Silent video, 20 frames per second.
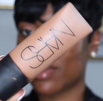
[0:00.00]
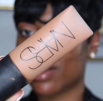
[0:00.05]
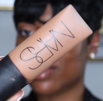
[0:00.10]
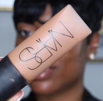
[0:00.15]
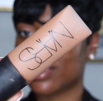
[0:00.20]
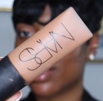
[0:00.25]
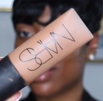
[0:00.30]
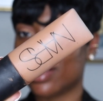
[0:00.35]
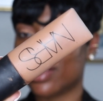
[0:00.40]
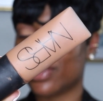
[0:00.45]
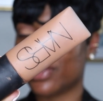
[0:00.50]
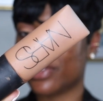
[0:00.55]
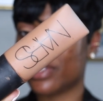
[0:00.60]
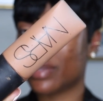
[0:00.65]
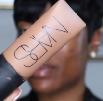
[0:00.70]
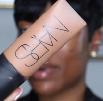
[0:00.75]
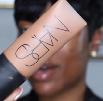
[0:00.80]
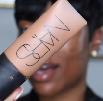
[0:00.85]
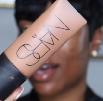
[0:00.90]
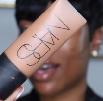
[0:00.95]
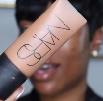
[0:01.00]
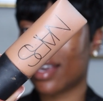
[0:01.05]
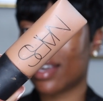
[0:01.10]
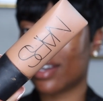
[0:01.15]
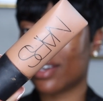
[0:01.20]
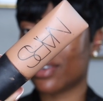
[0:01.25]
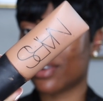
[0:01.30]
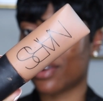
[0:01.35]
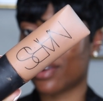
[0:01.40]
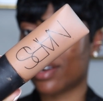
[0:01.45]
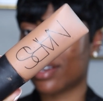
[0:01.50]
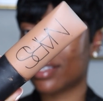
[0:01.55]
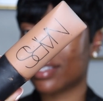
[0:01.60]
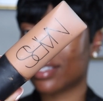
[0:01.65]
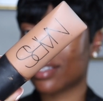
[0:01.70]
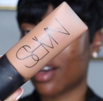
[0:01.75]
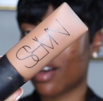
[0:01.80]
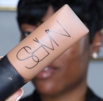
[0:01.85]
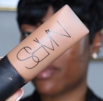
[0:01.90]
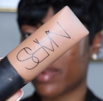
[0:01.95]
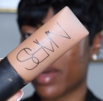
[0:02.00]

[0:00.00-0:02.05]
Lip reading: also gonna use my NARS Soft